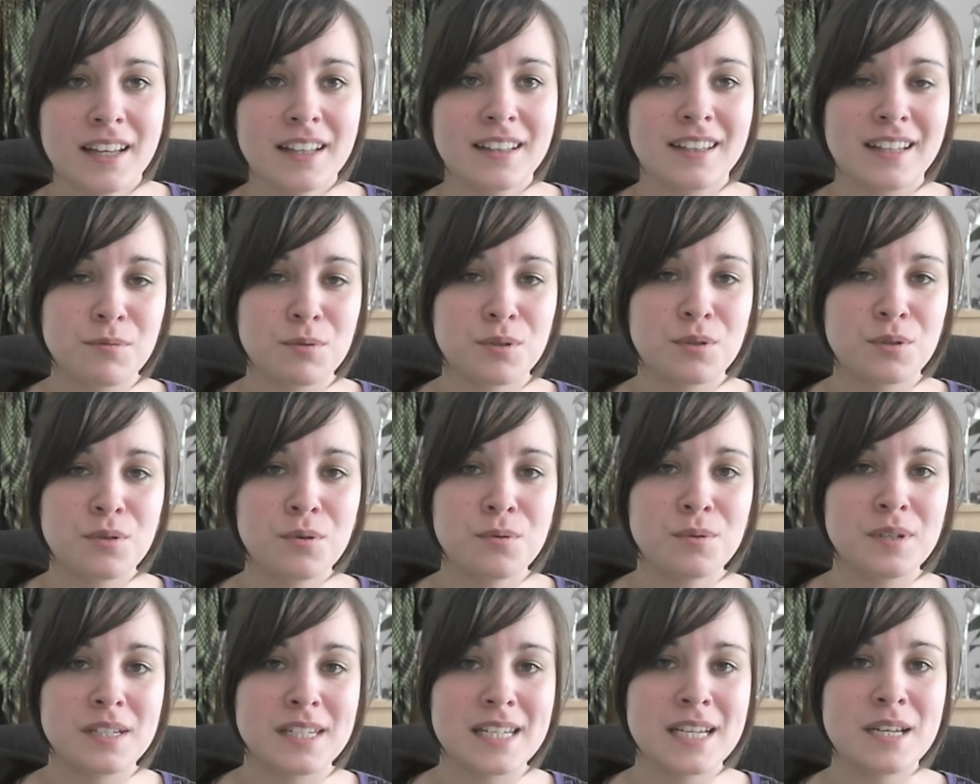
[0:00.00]
that it was
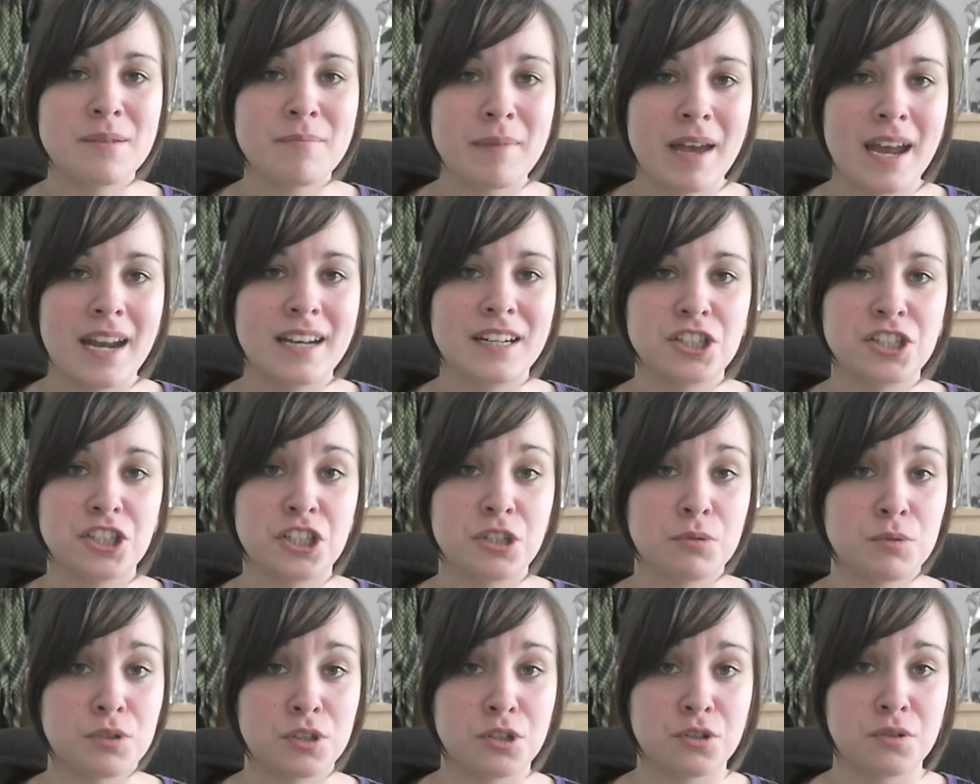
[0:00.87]
called Dear Men because she
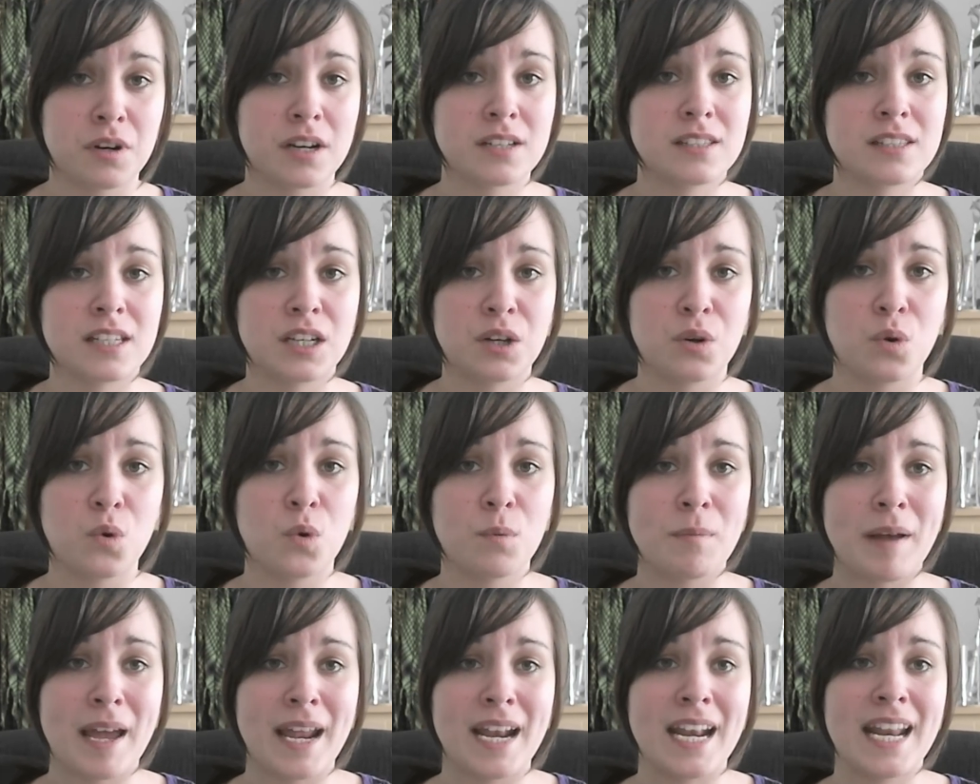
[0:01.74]
was addressing all
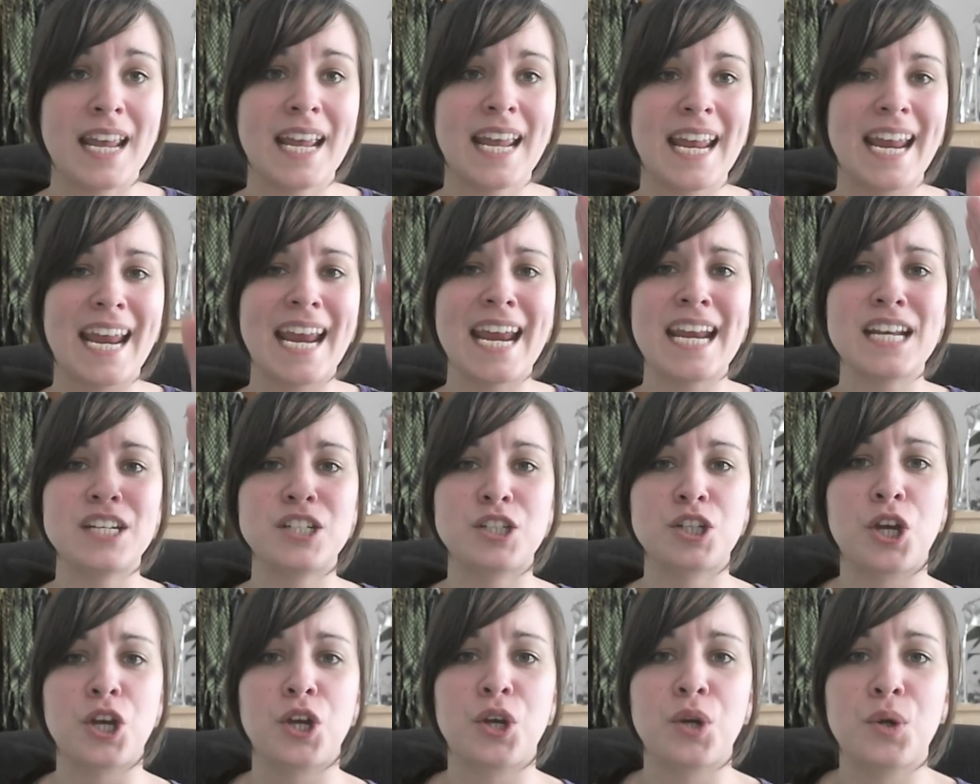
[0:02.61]
men in
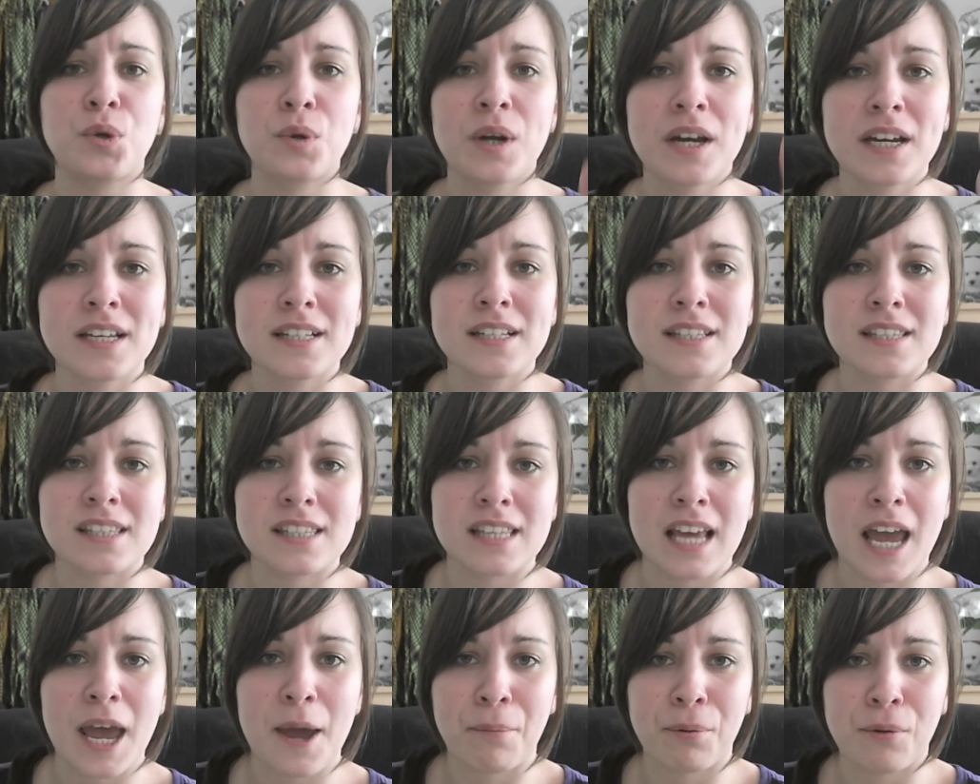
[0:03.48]
two
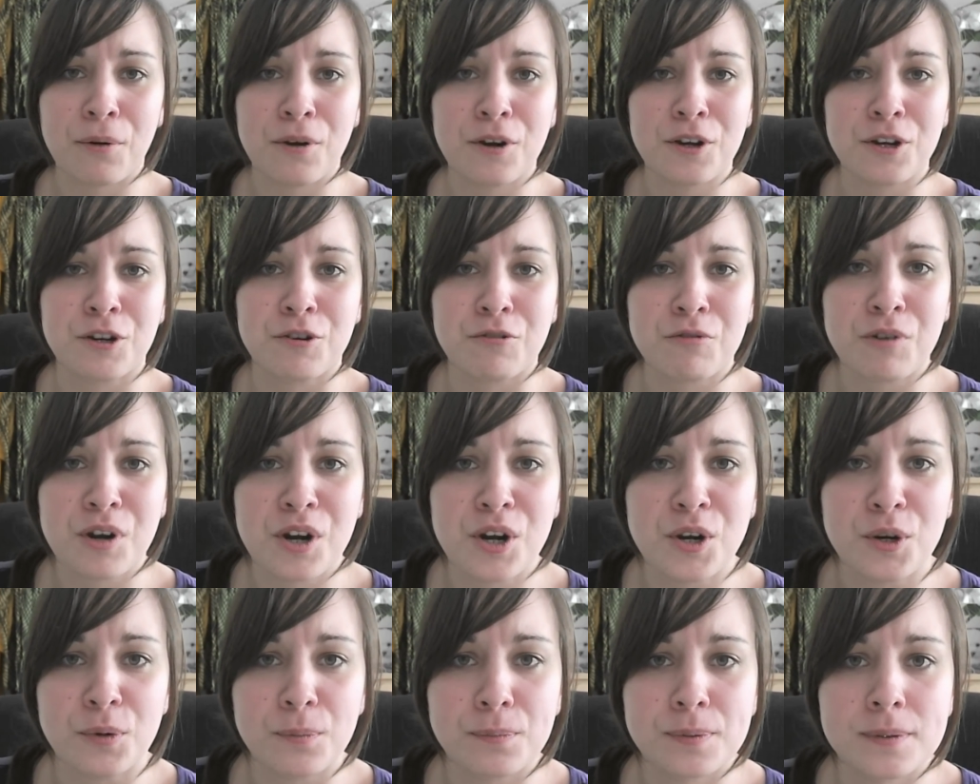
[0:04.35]
separate
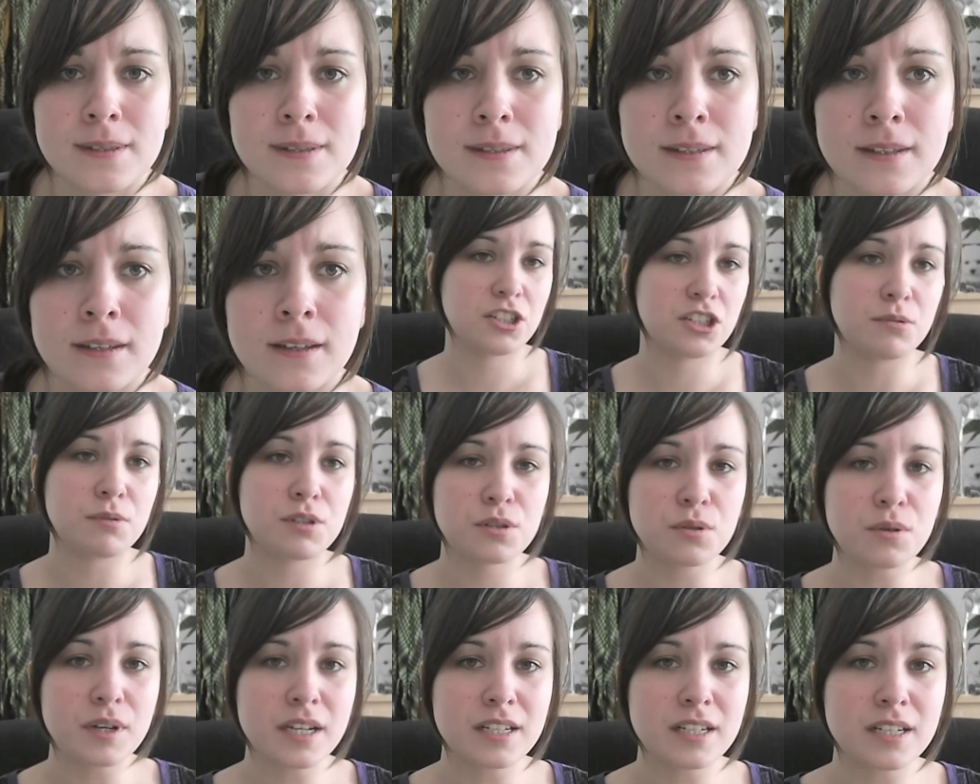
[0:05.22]
groups. She
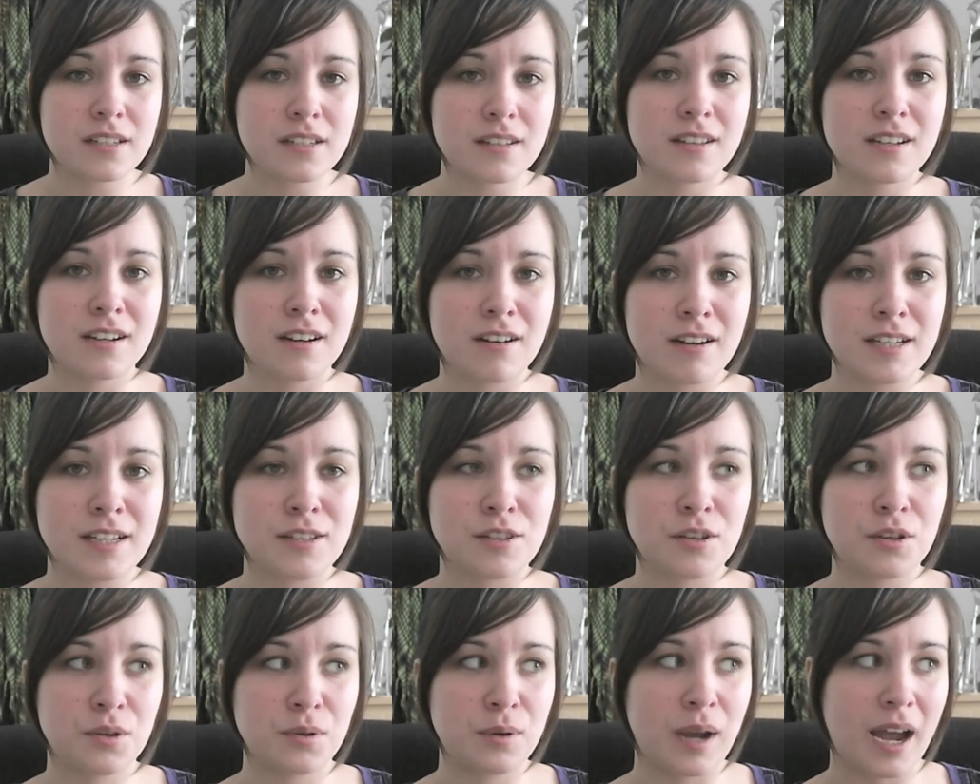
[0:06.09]
was talking to the guys
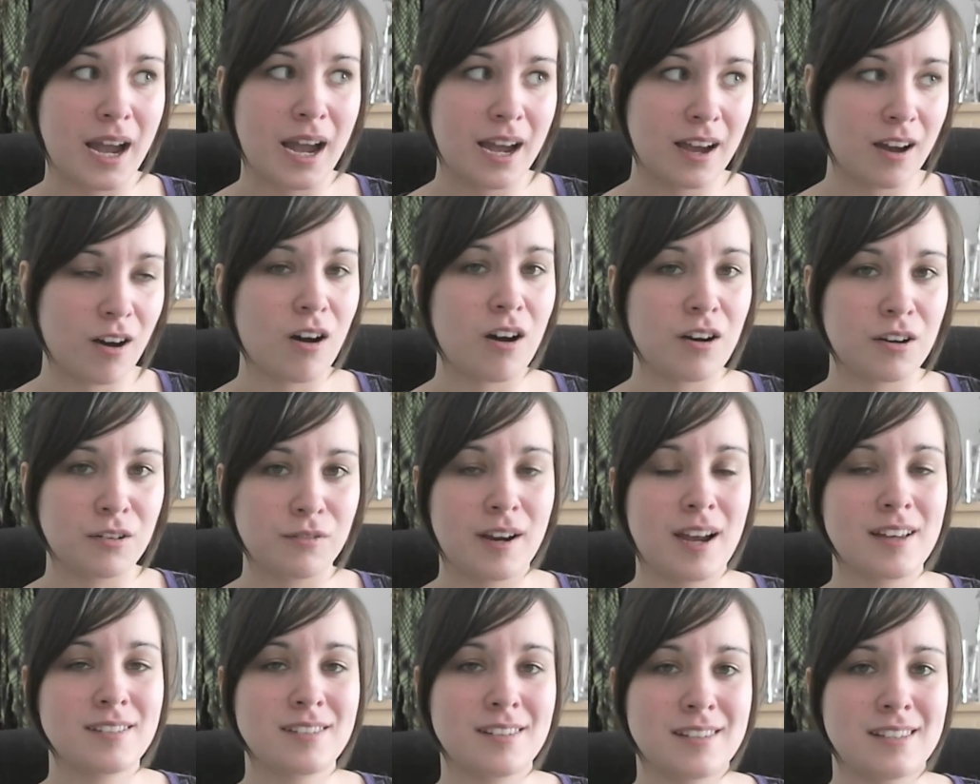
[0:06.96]
who are
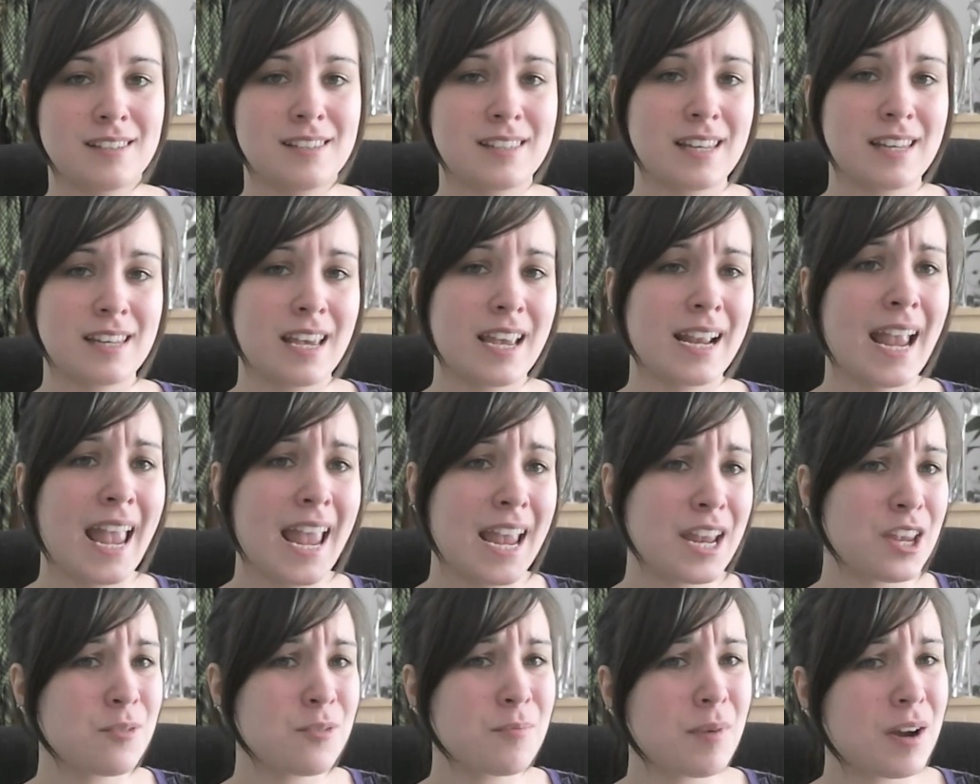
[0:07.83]
harassers and saying, hey,
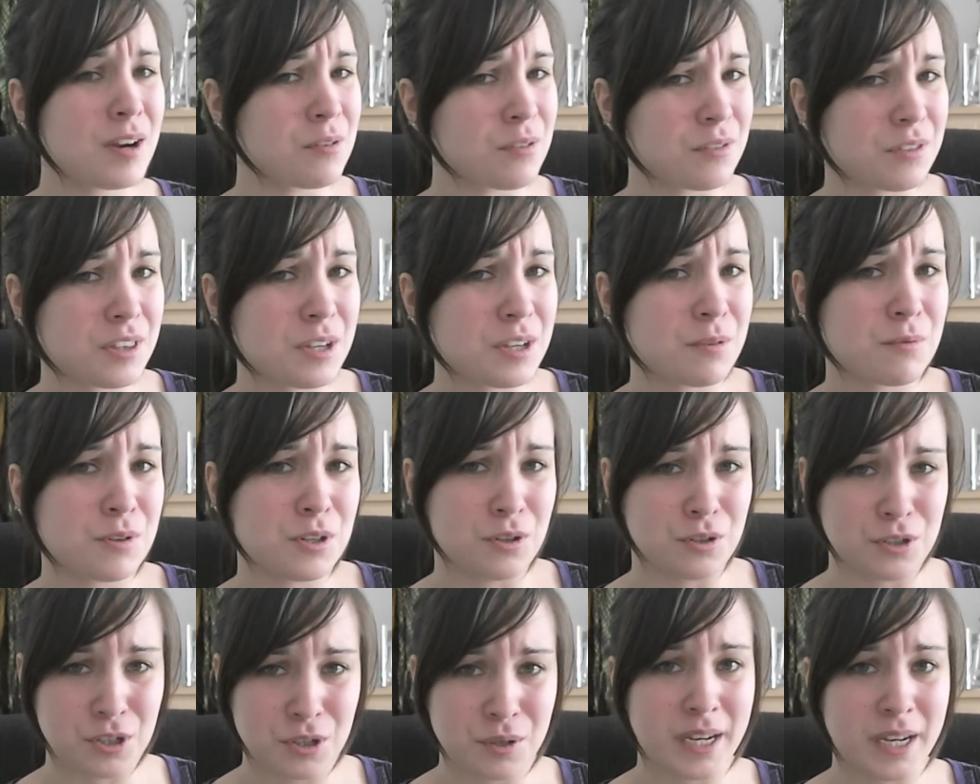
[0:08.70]
you might not think what you're
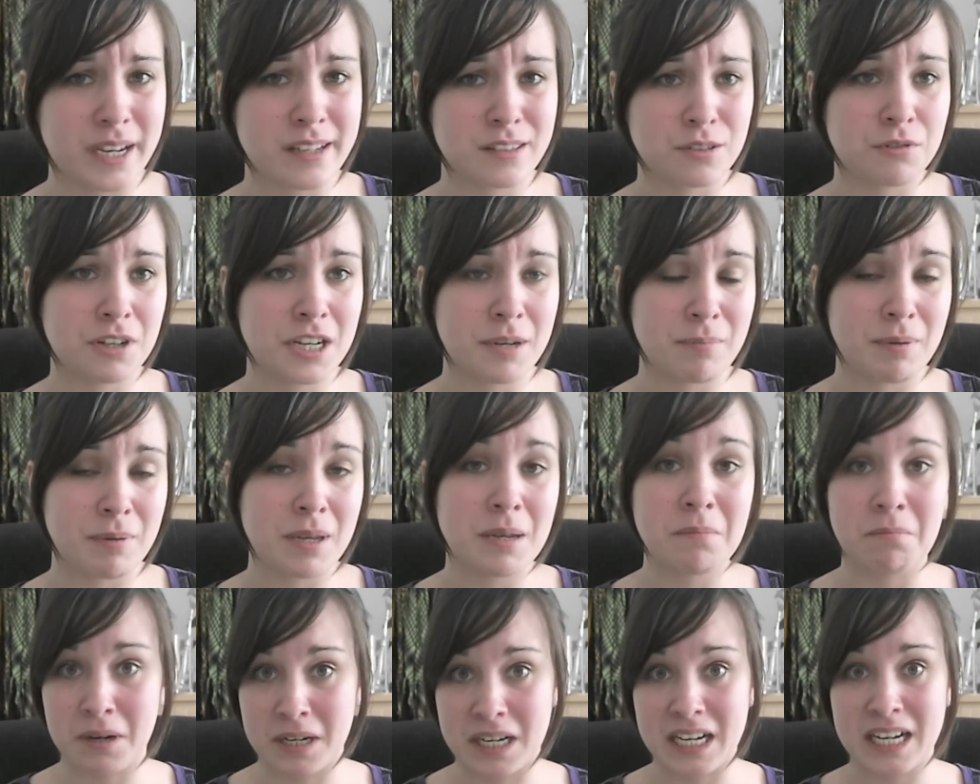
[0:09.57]
doing is creepy,
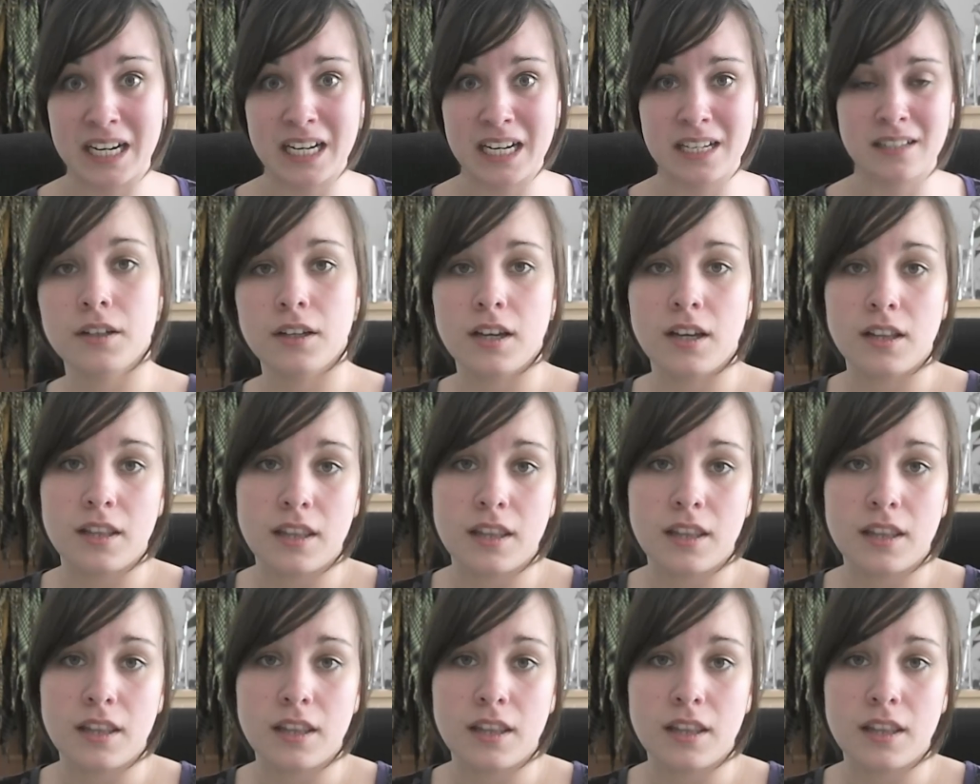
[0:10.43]
but it is.